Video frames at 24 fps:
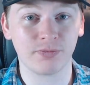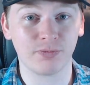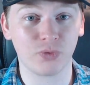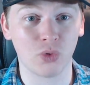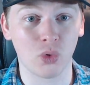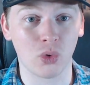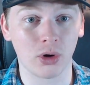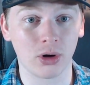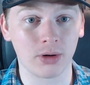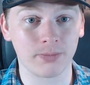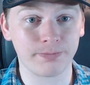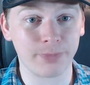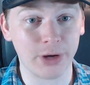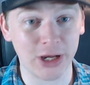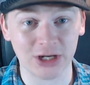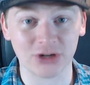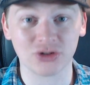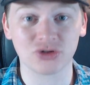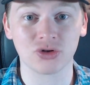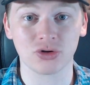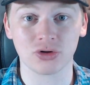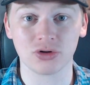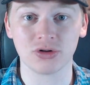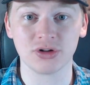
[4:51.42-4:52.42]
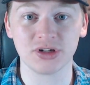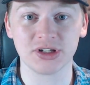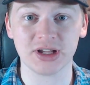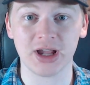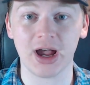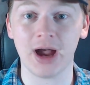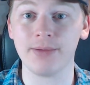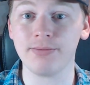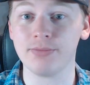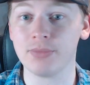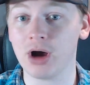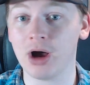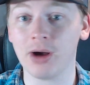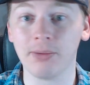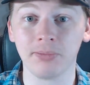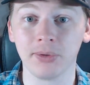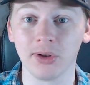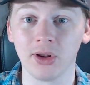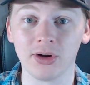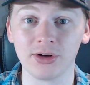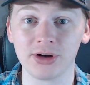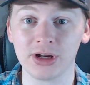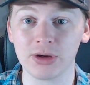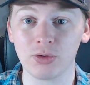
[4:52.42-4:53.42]
for pictures I'm
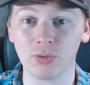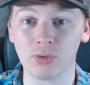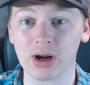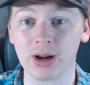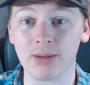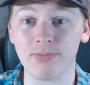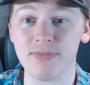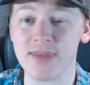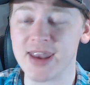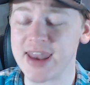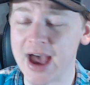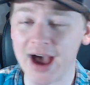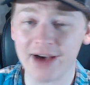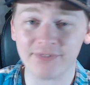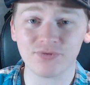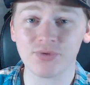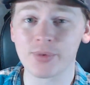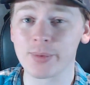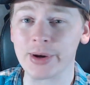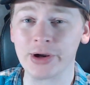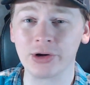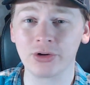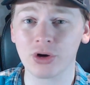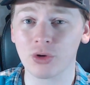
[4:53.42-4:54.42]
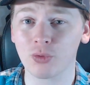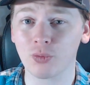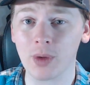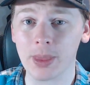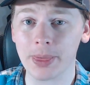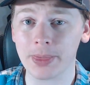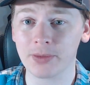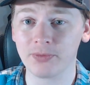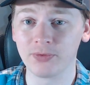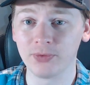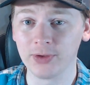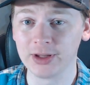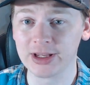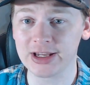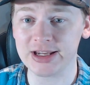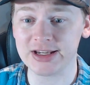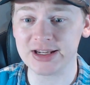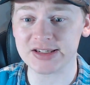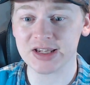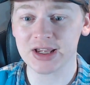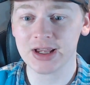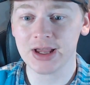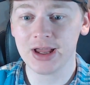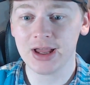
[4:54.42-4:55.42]
uploading when I'm not familiar with the
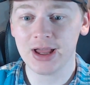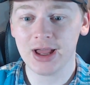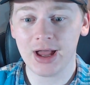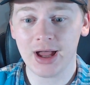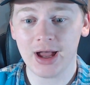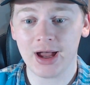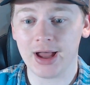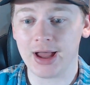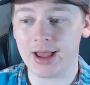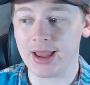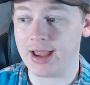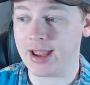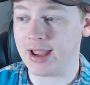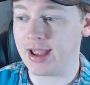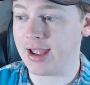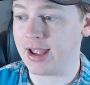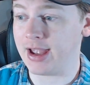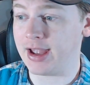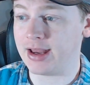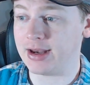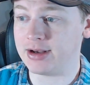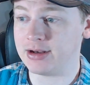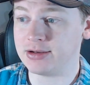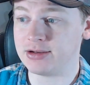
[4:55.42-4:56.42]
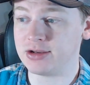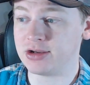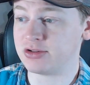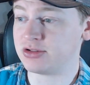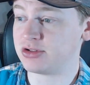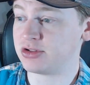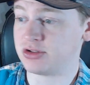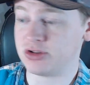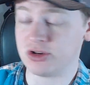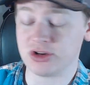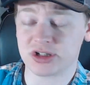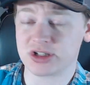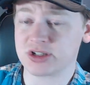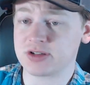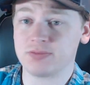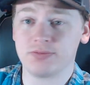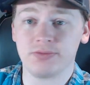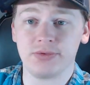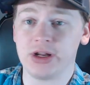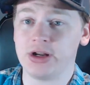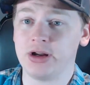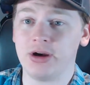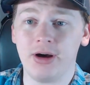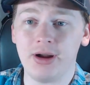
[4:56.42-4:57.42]
fleet. and it just,
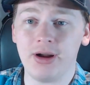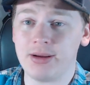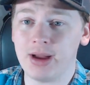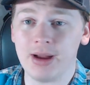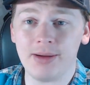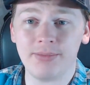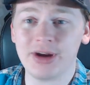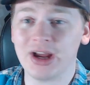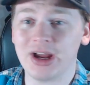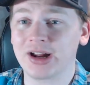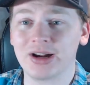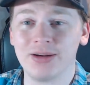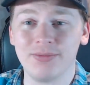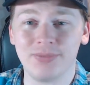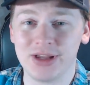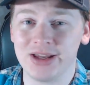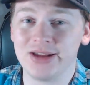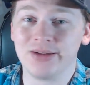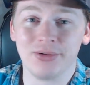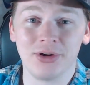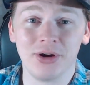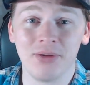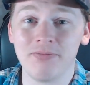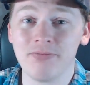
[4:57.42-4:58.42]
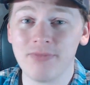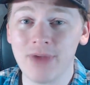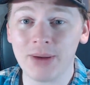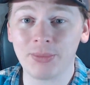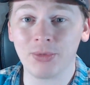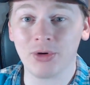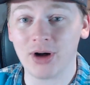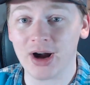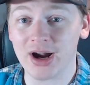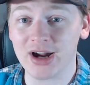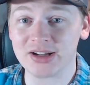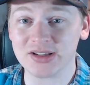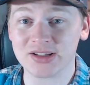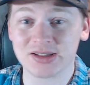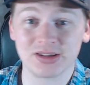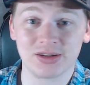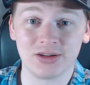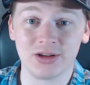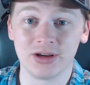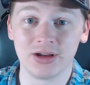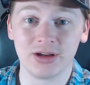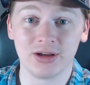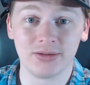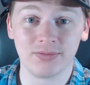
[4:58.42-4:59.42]
I'm not going to be able to memorize
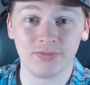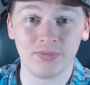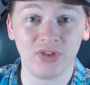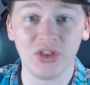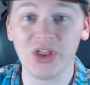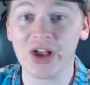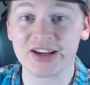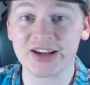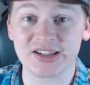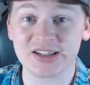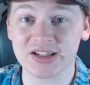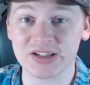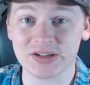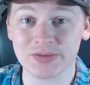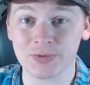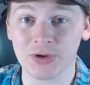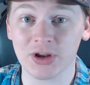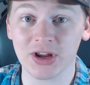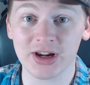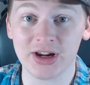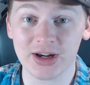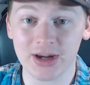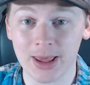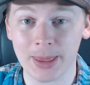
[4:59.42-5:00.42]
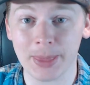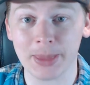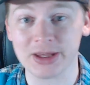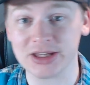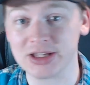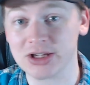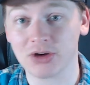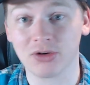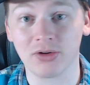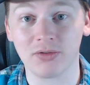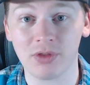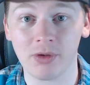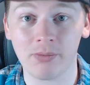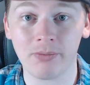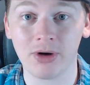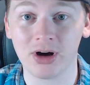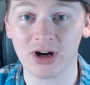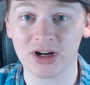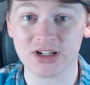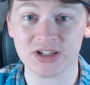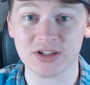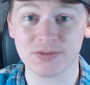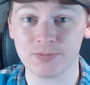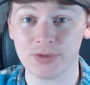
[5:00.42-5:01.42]
the license plate and the year of the
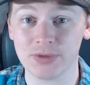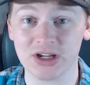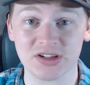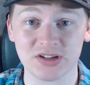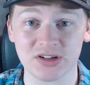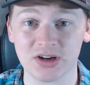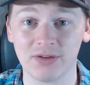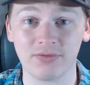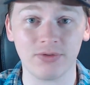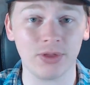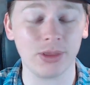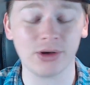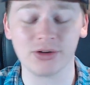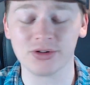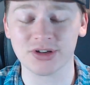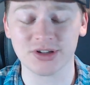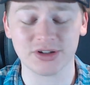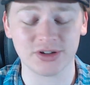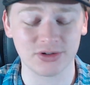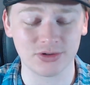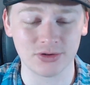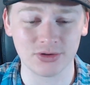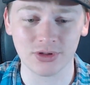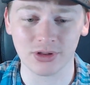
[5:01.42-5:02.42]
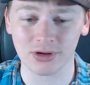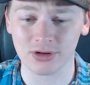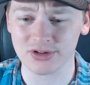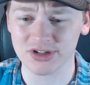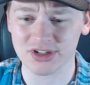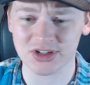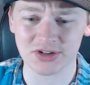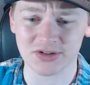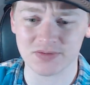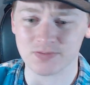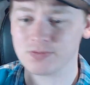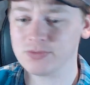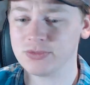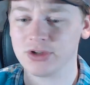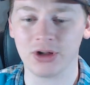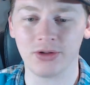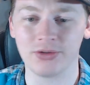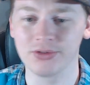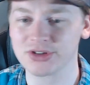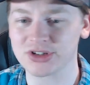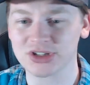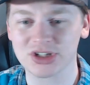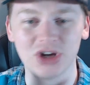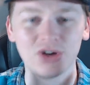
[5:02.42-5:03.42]
bus based off of those two. There's just,
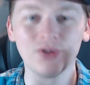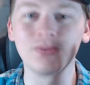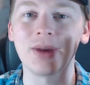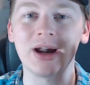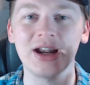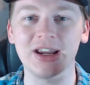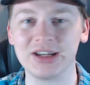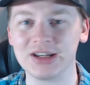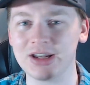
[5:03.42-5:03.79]
too many